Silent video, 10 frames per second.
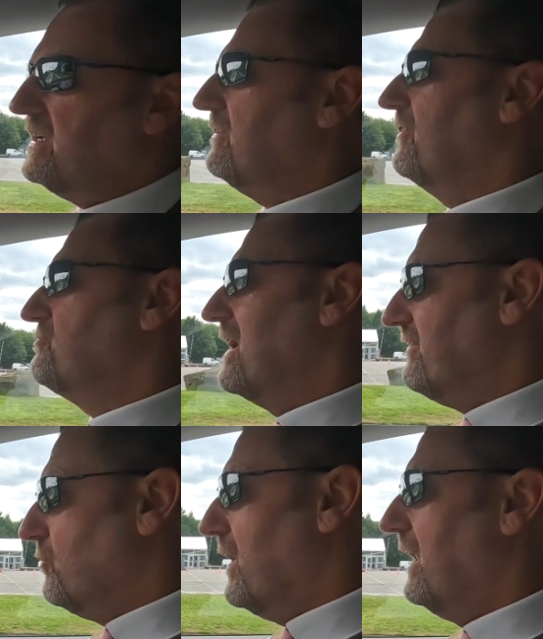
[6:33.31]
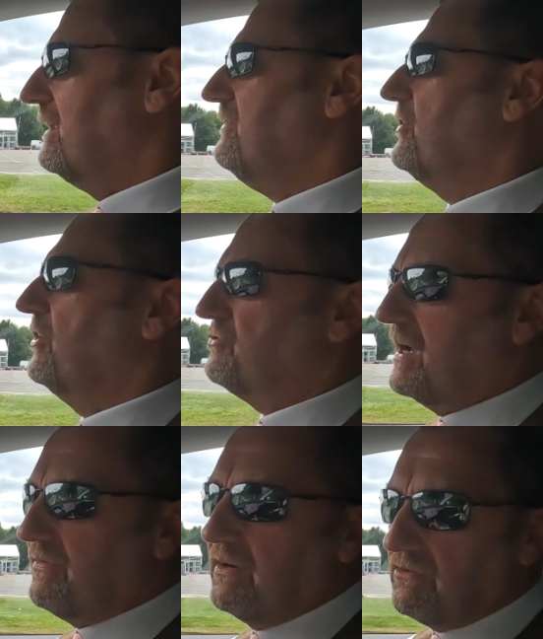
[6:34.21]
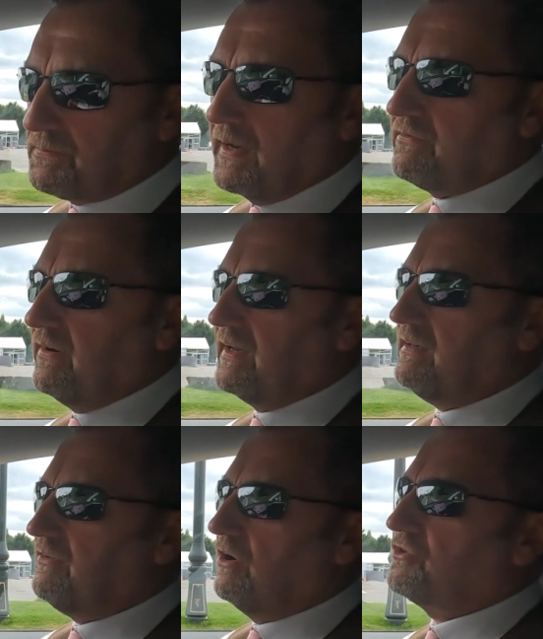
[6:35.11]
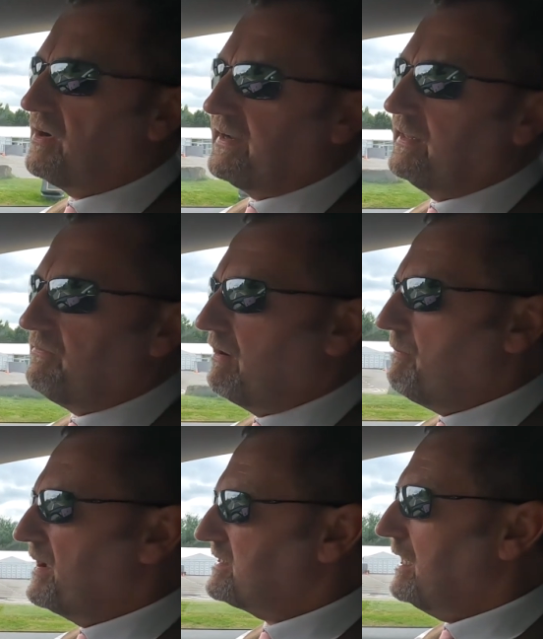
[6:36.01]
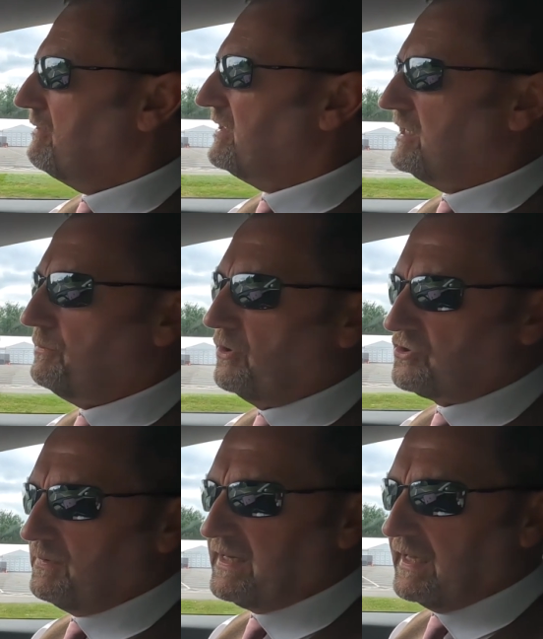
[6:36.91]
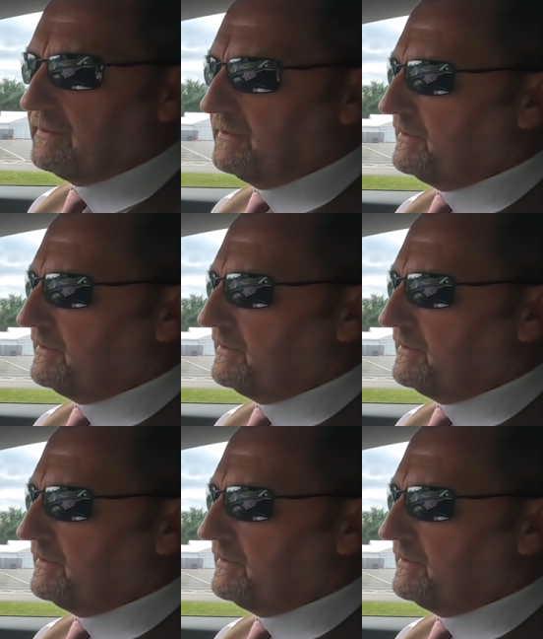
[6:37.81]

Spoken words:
You've got to drive it well, and you've got to drive it respectfully, and you've got to try and get the very best out of it that you possibly can.